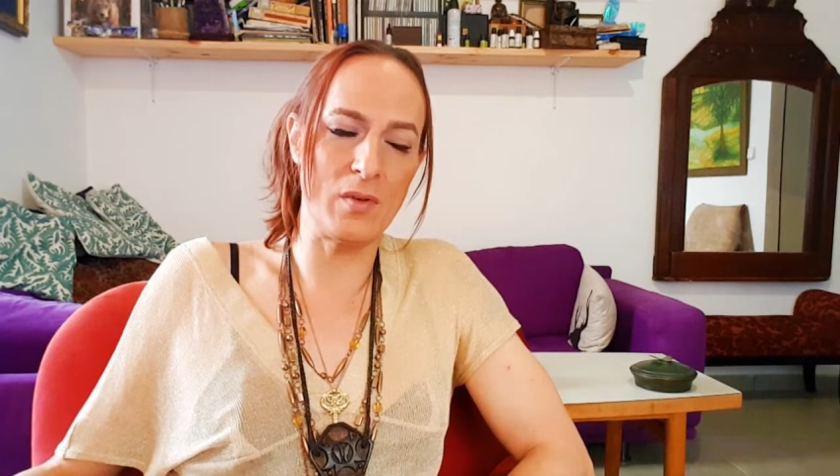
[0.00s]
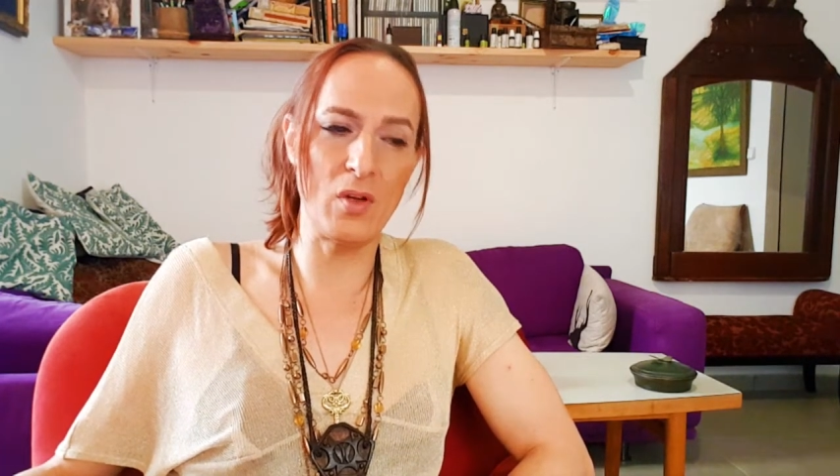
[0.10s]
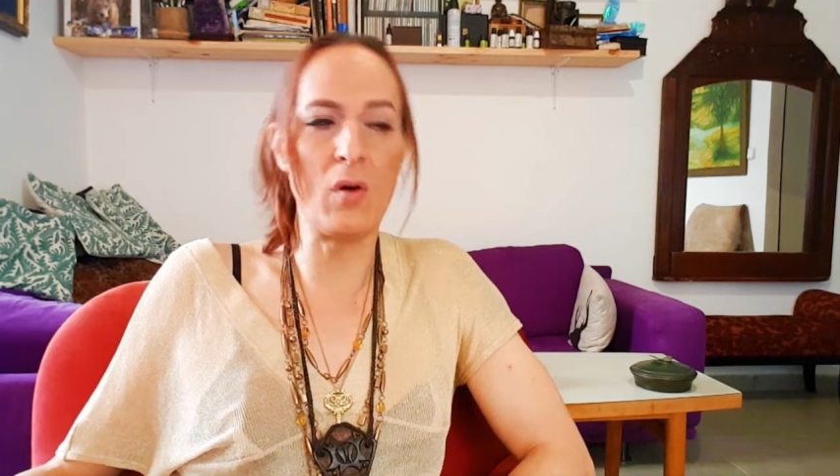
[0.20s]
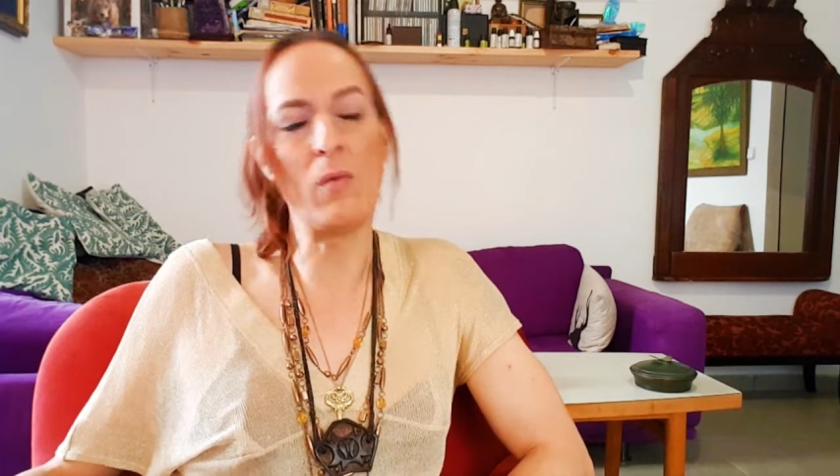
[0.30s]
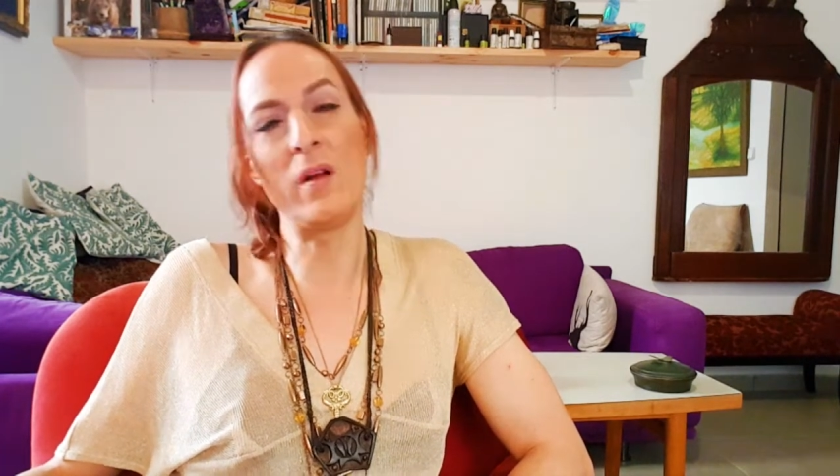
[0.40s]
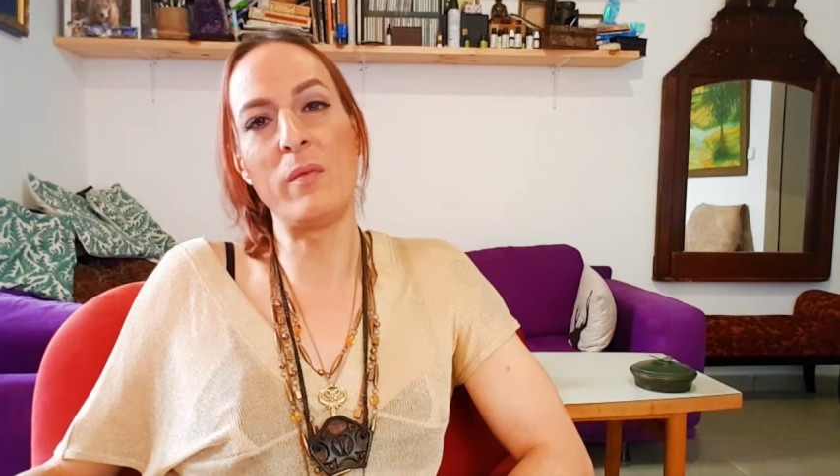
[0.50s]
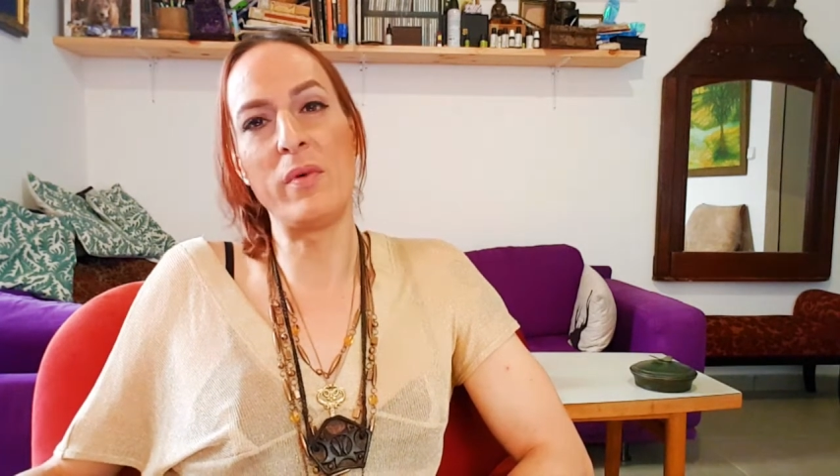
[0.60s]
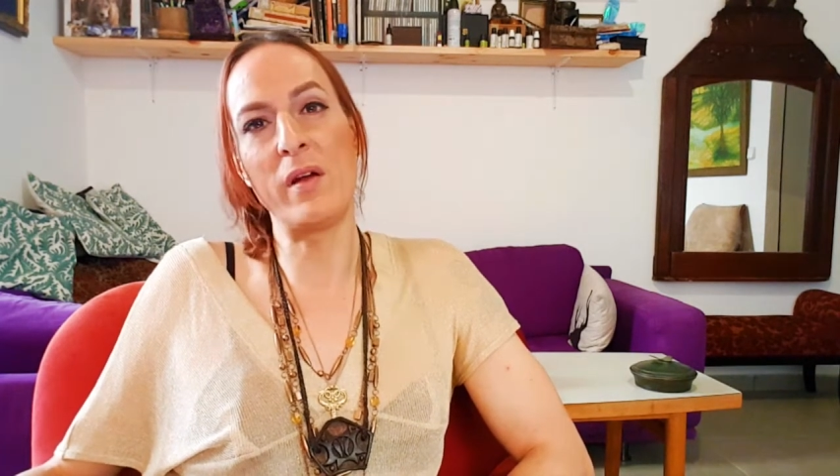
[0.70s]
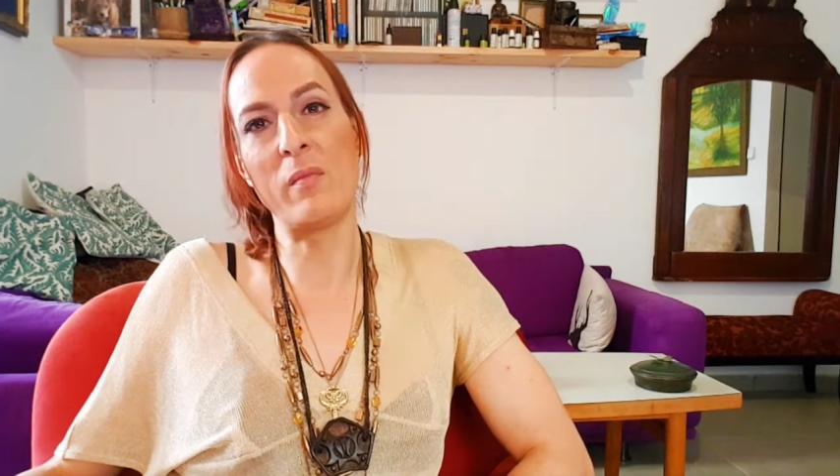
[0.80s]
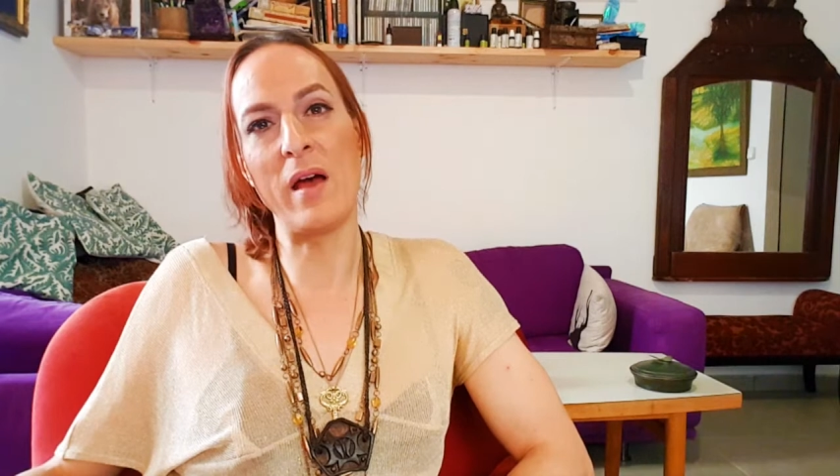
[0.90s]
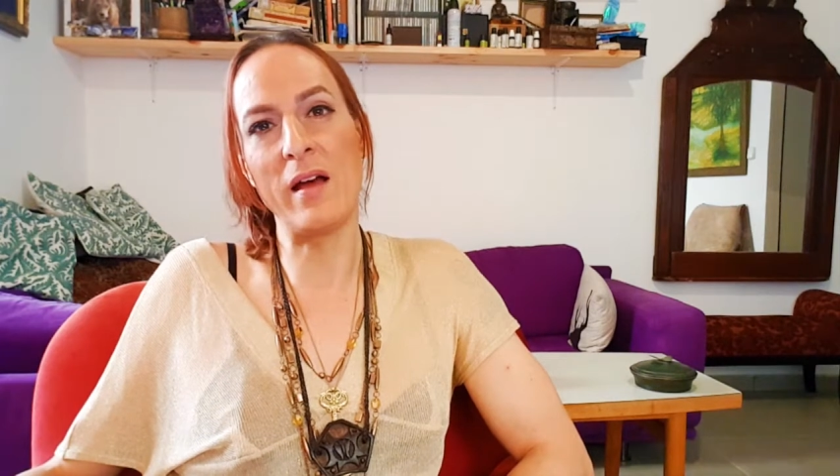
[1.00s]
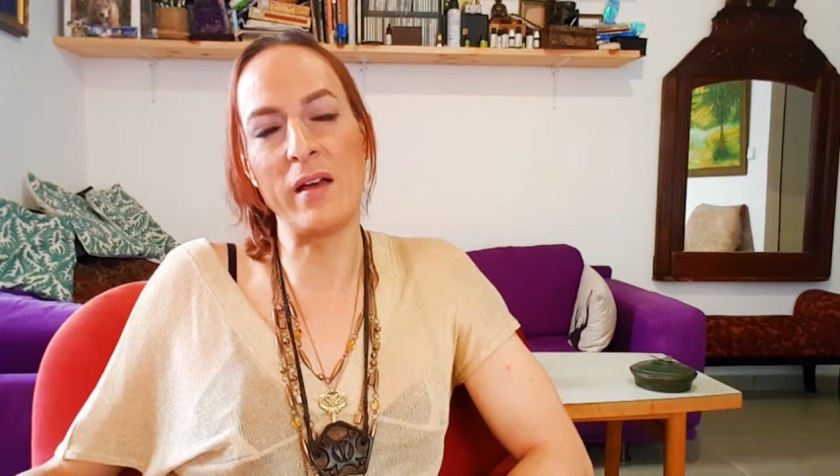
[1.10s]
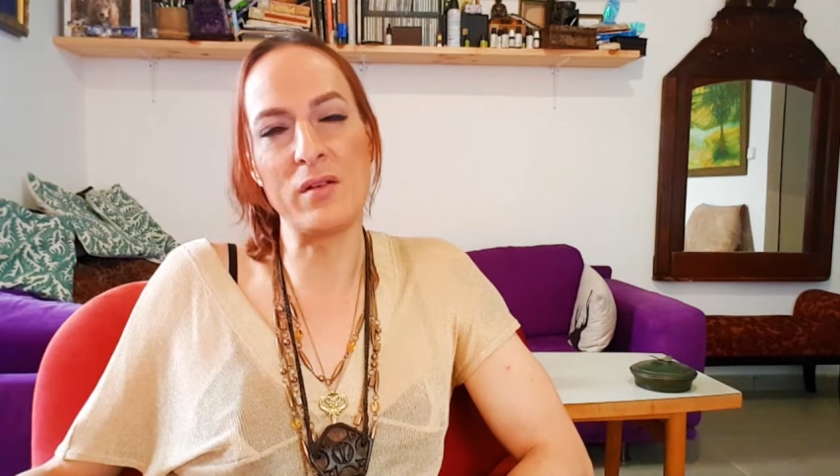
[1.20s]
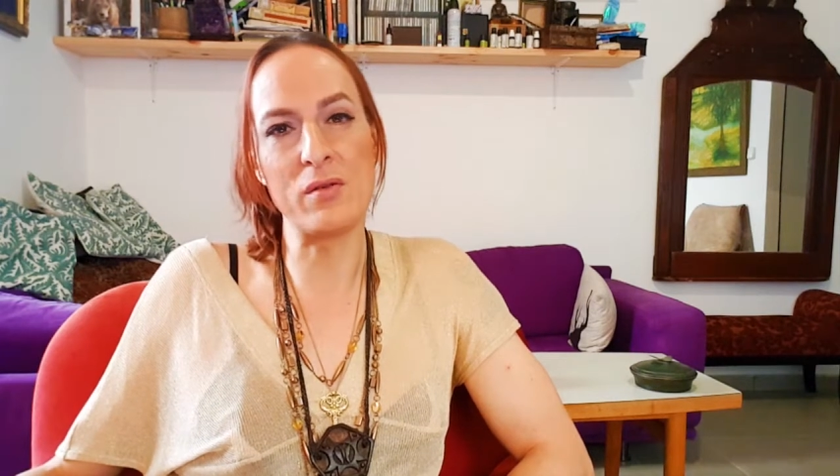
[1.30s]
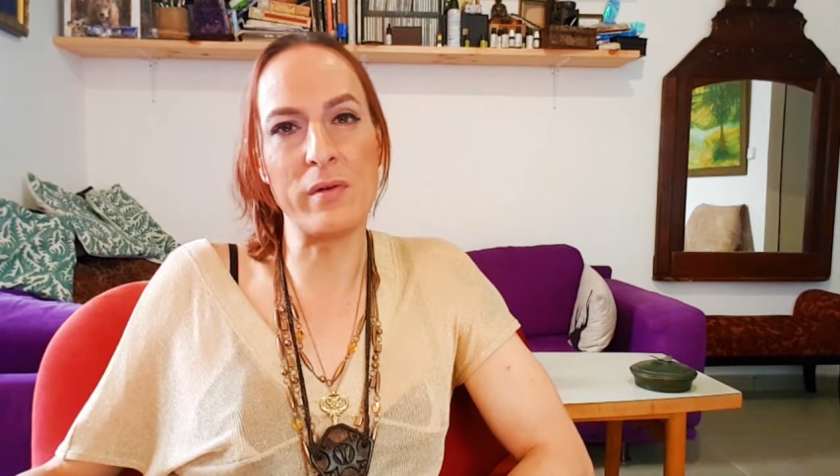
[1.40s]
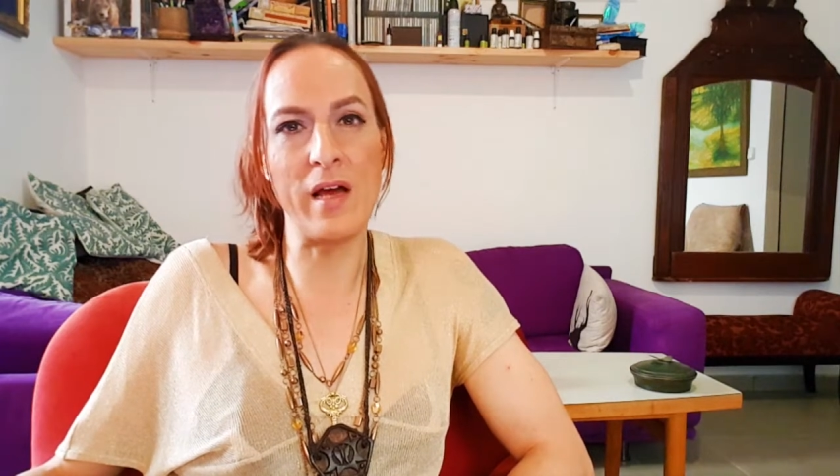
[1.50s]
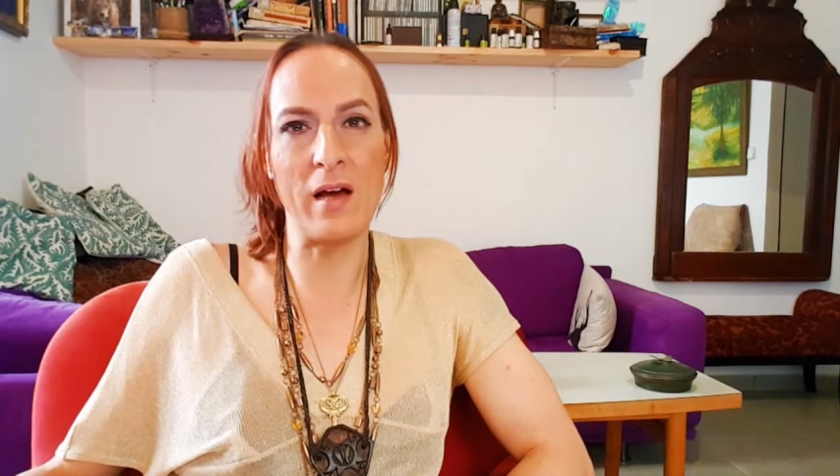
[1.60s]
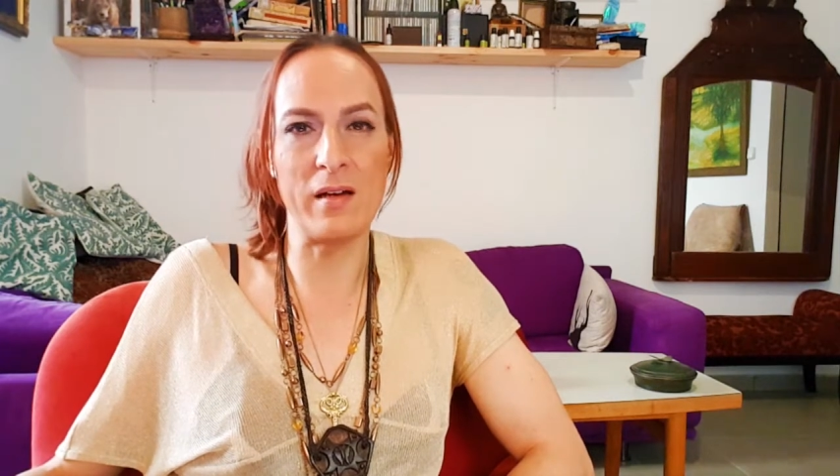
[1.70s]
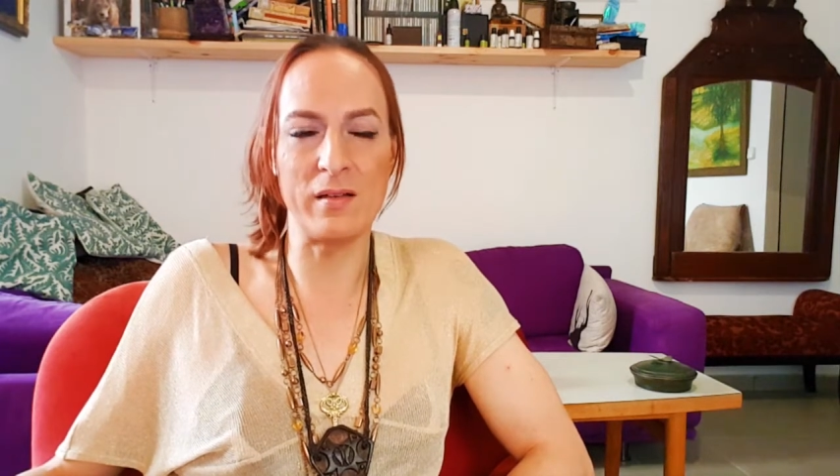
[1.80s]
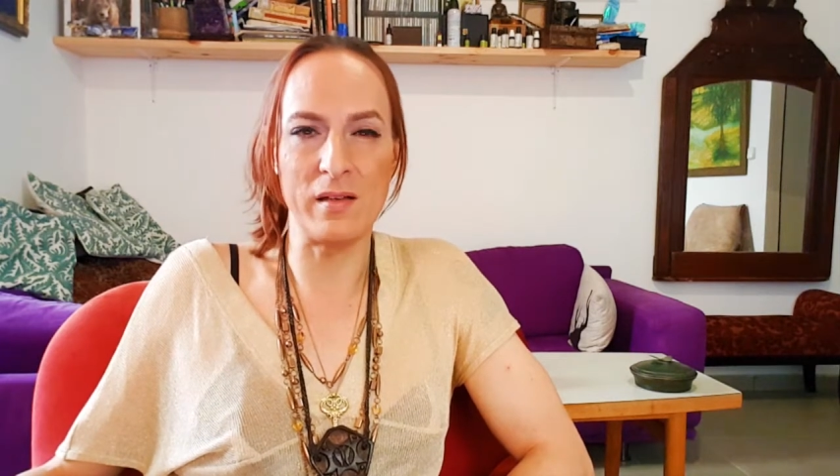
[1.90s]
don't want to bring back into
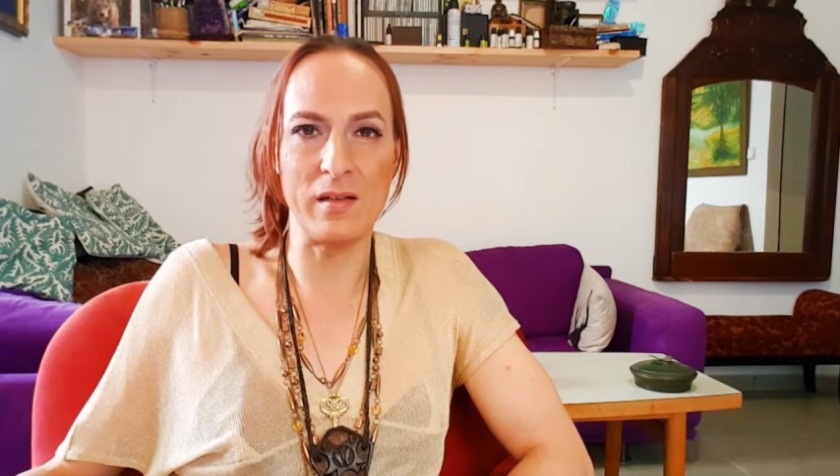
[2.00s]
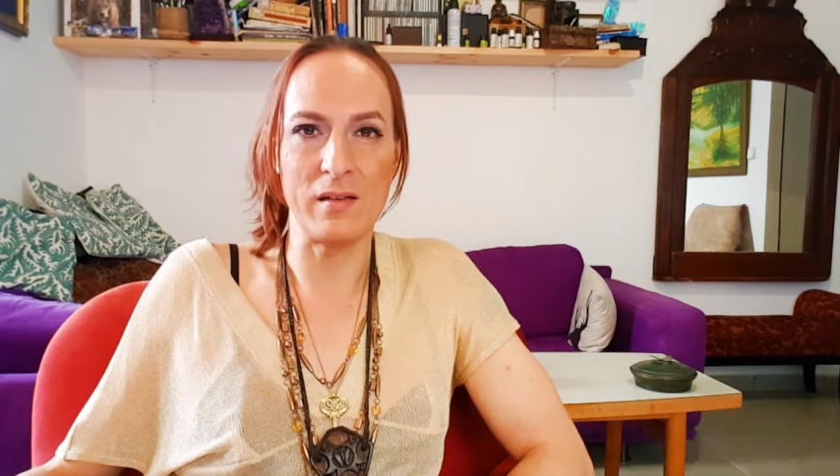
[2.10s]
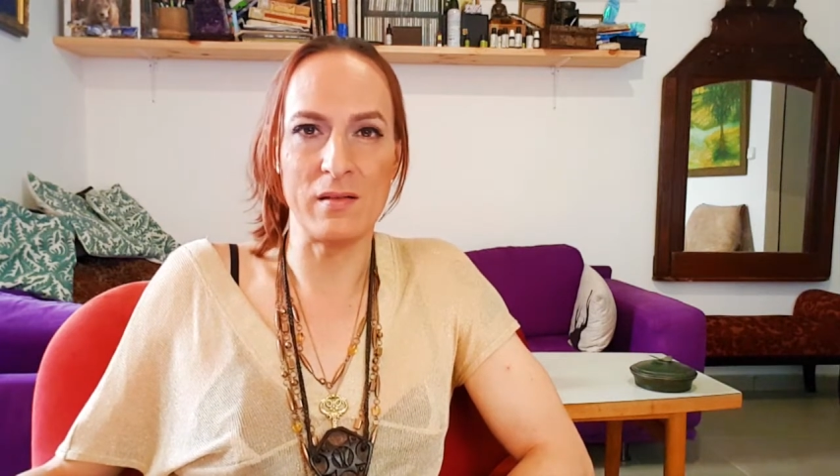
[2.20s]
reality.